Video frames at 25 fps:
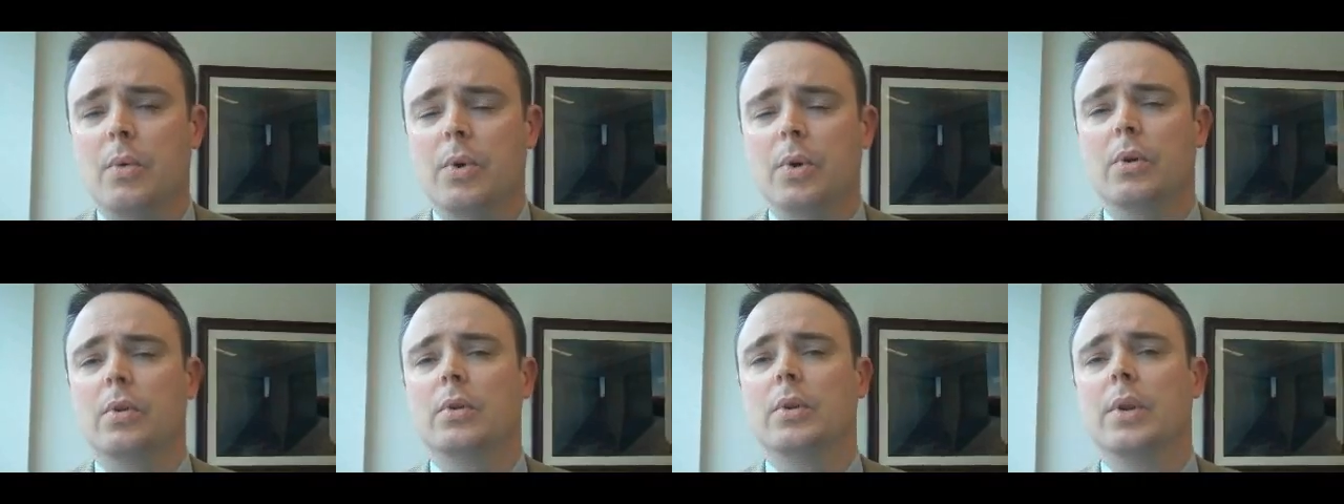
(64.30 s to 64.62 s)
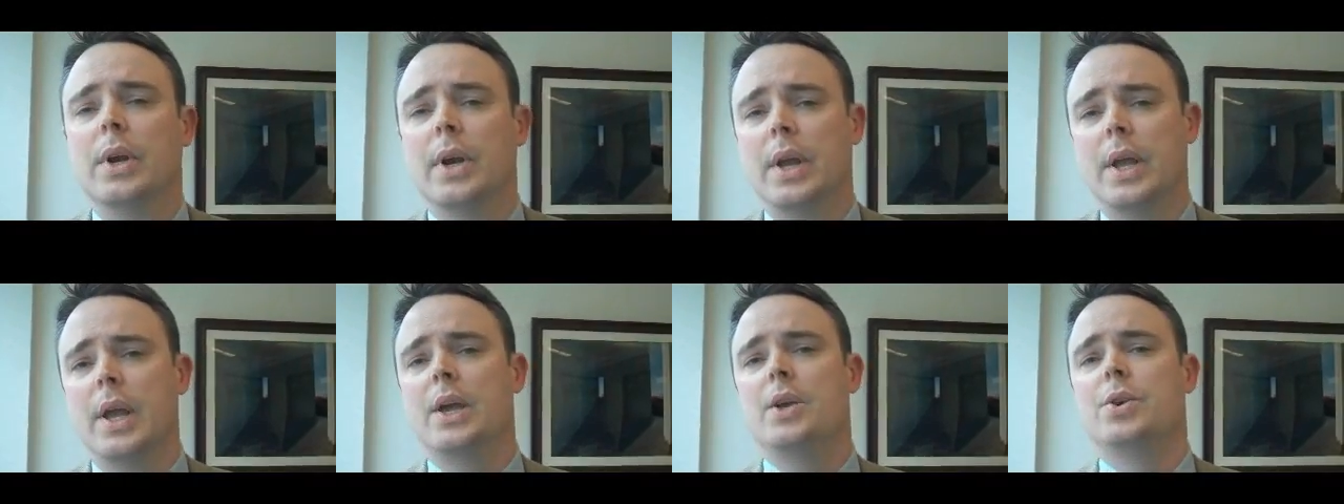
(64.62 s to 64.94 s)
a real
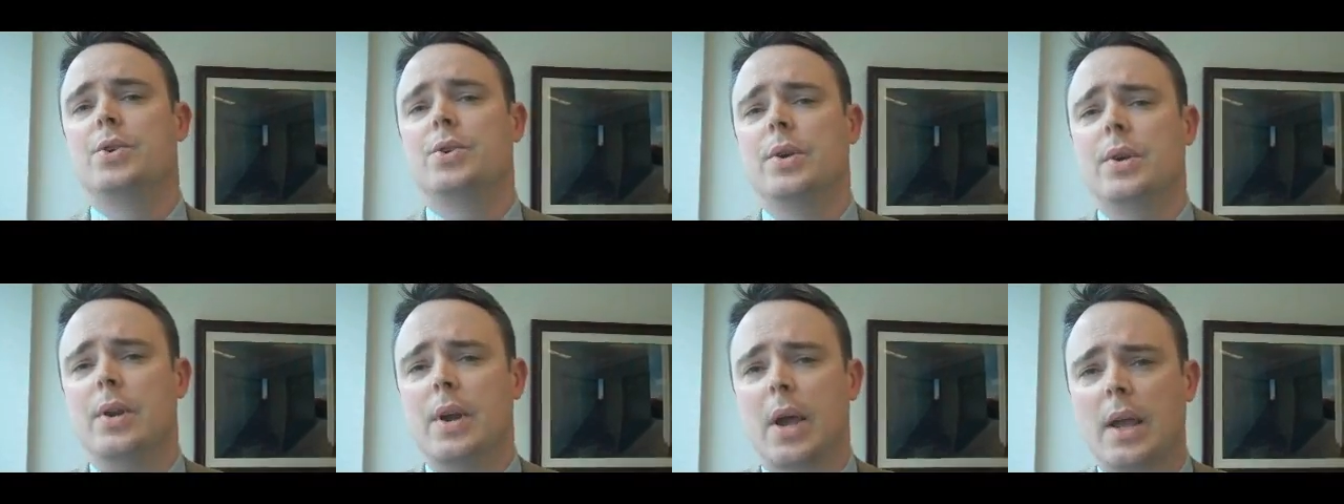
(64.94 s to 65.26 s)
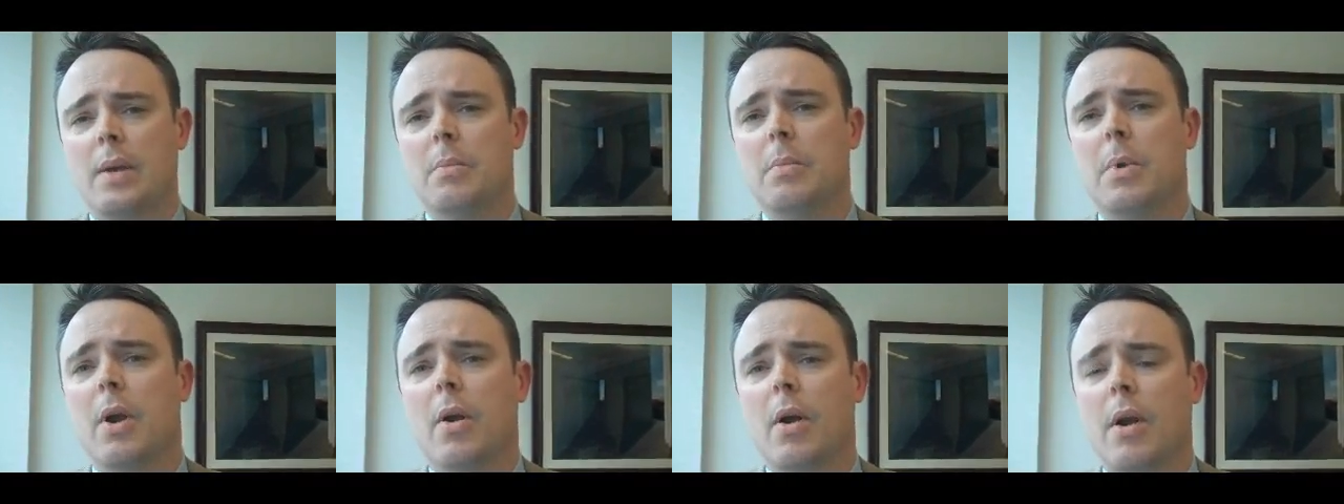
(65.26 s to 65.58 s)
litigation
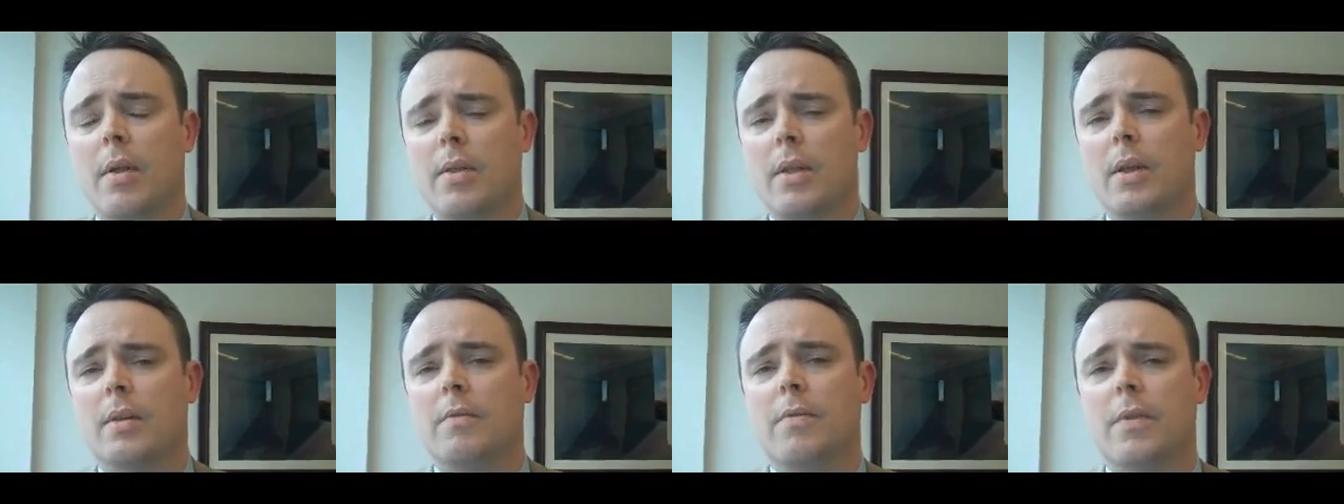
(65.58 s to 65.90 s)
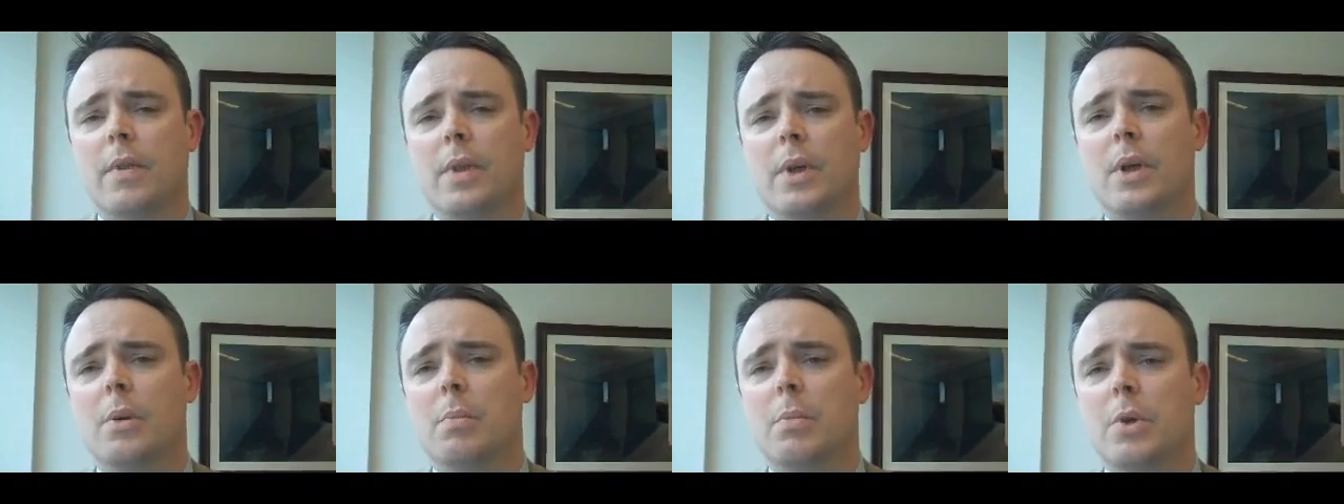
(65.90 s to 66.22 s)
nightmare, I think,
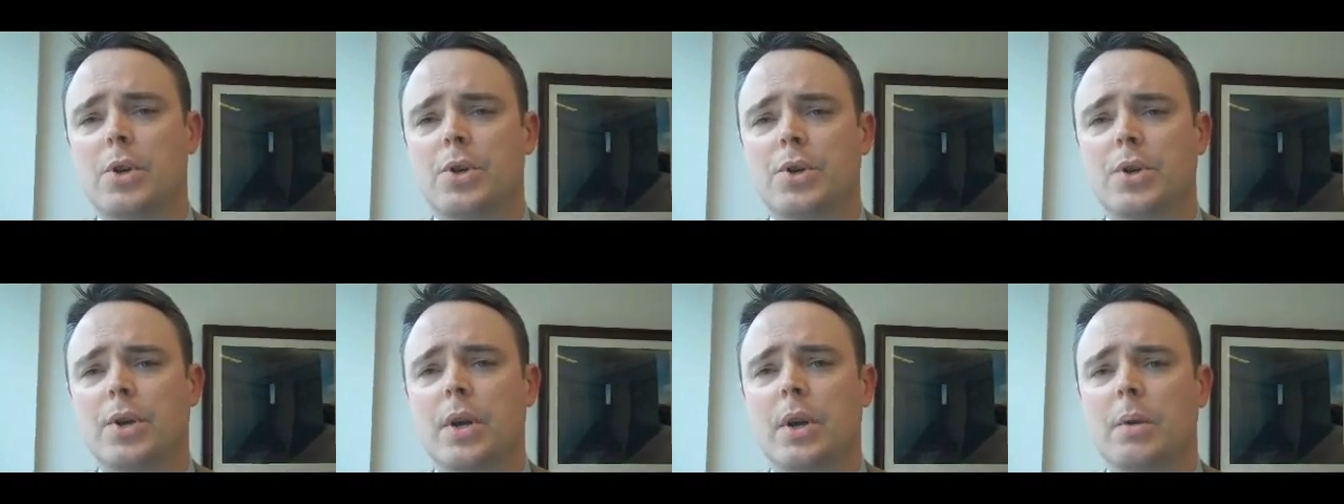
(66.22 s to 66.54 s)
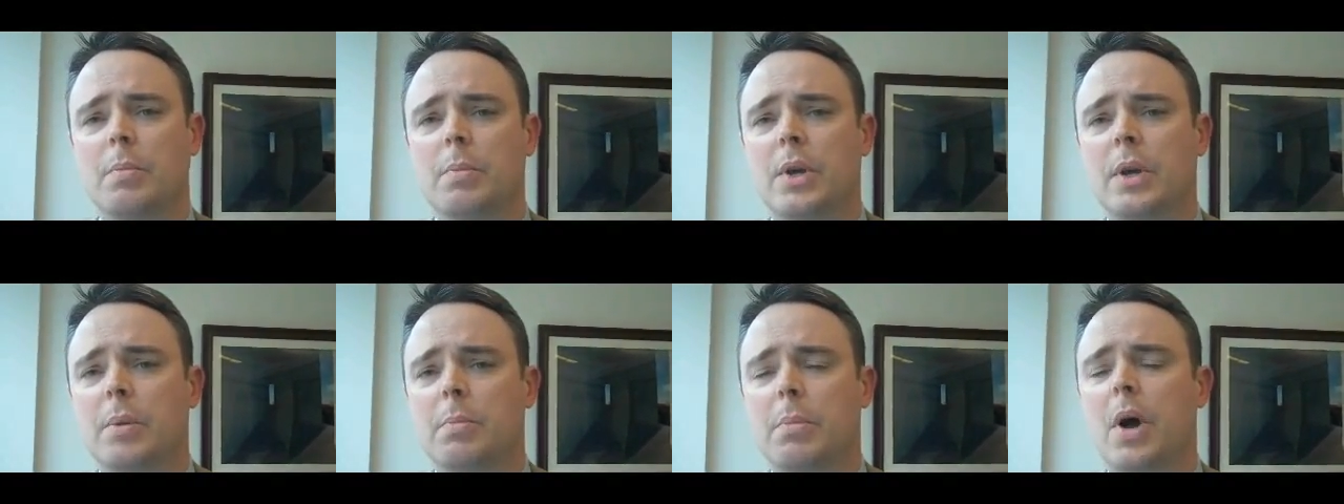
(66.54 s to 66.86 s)
for the Commission
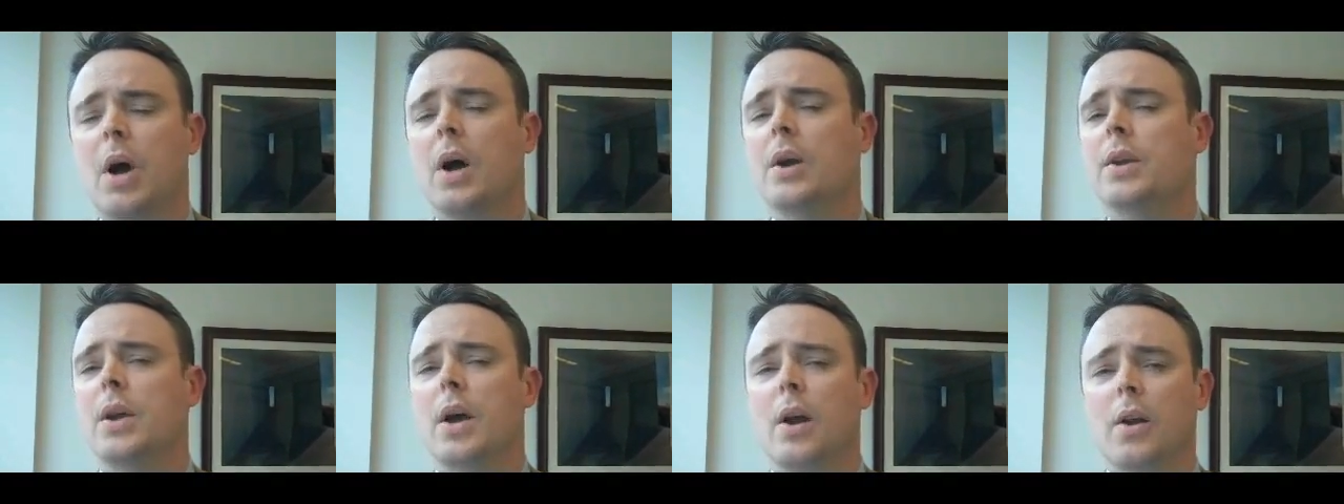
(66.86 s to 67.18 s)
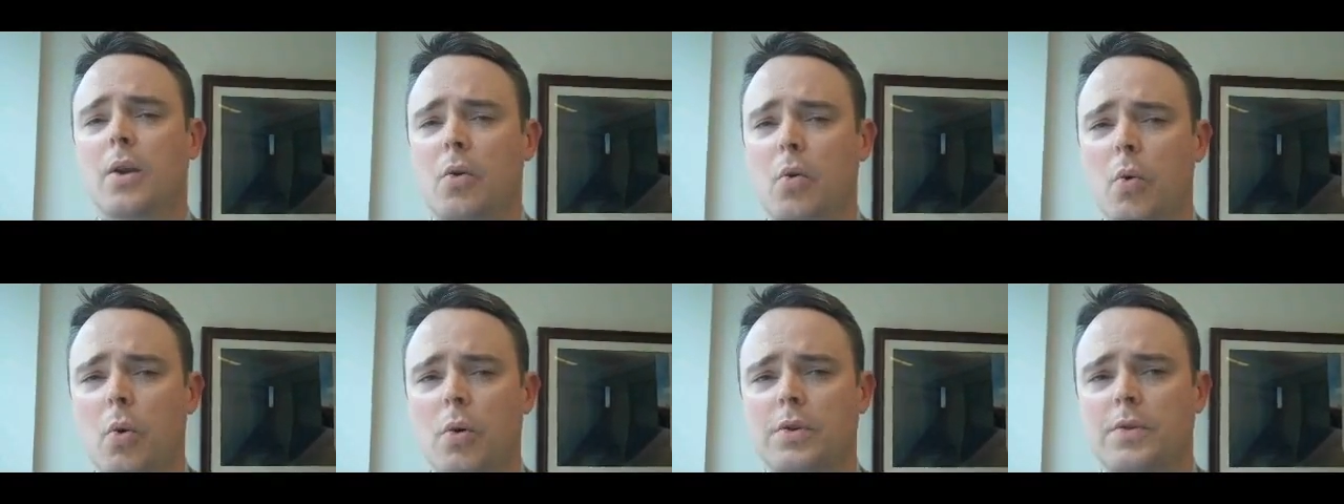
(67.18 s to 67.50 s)
and be bogged down
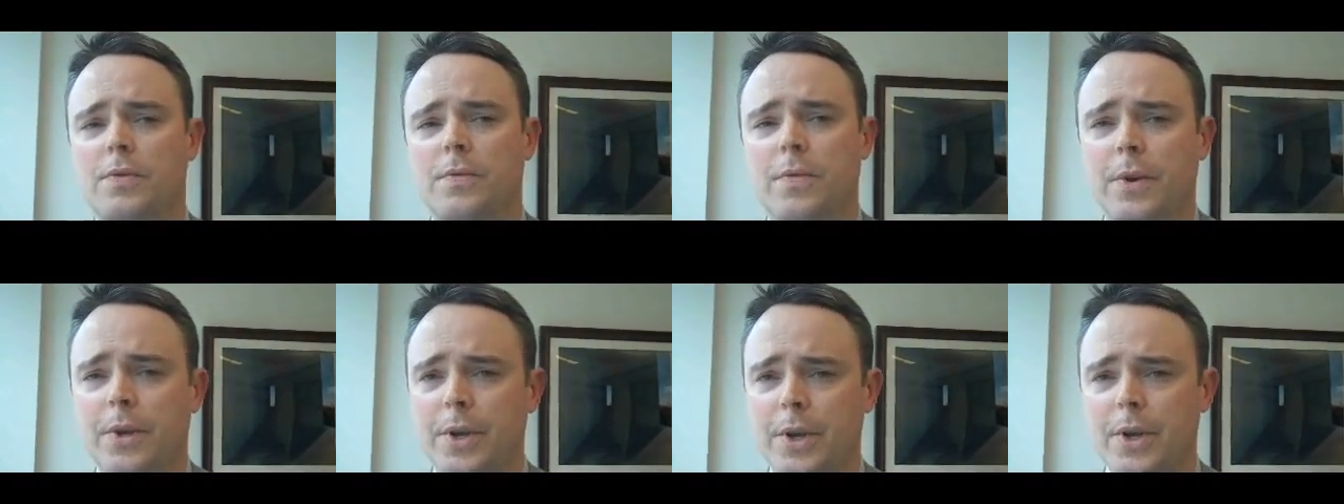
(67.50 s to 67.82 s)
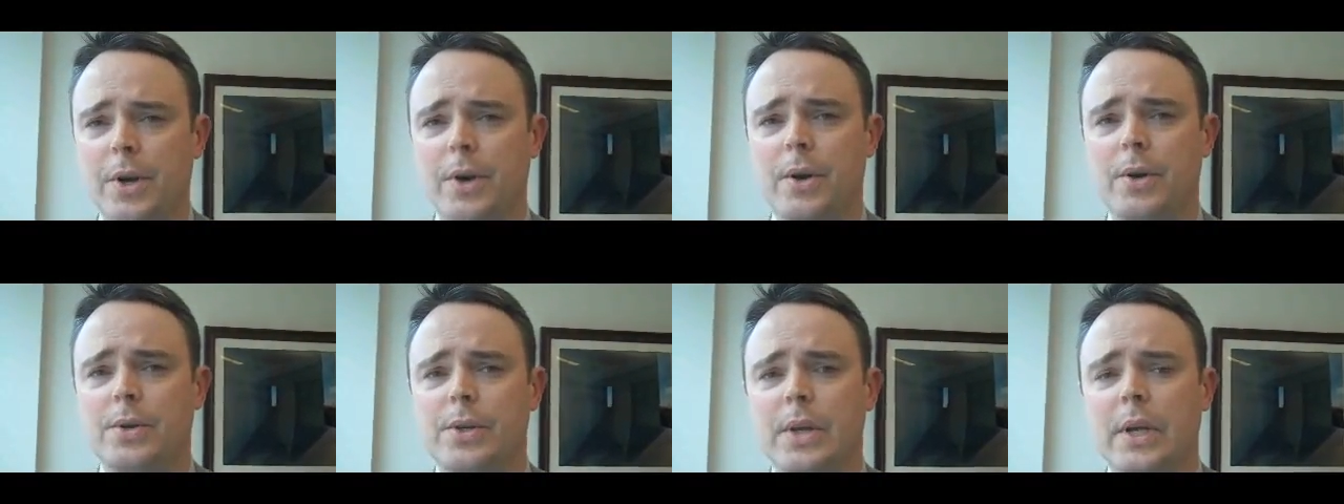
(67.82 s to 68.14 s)
in courts for
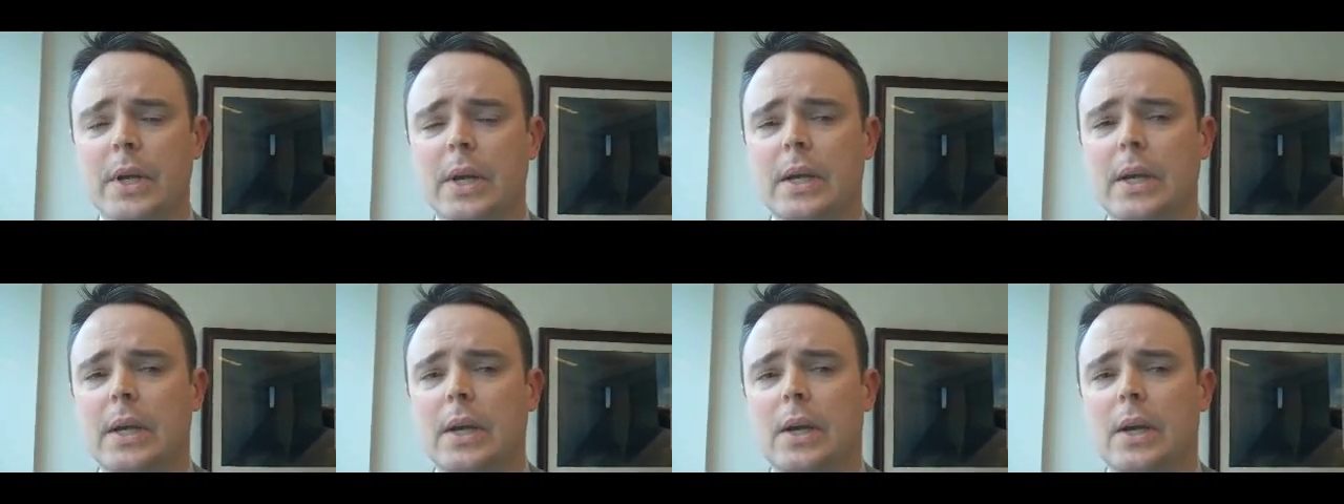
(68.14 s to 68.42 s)
years.